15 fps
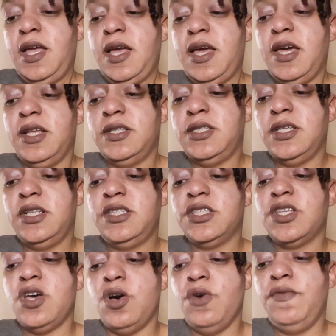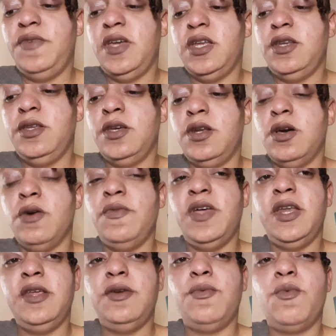And since COVID,
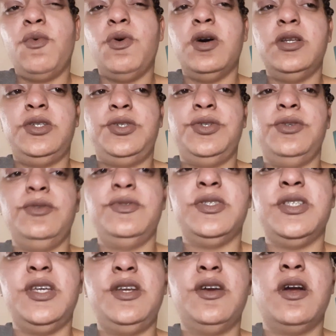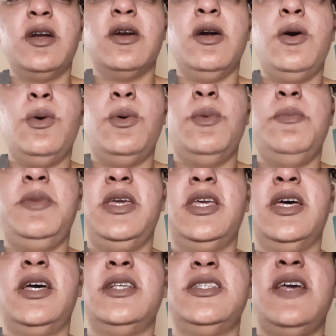they didn't want to send her home
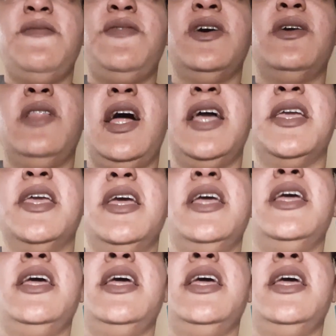because they felt like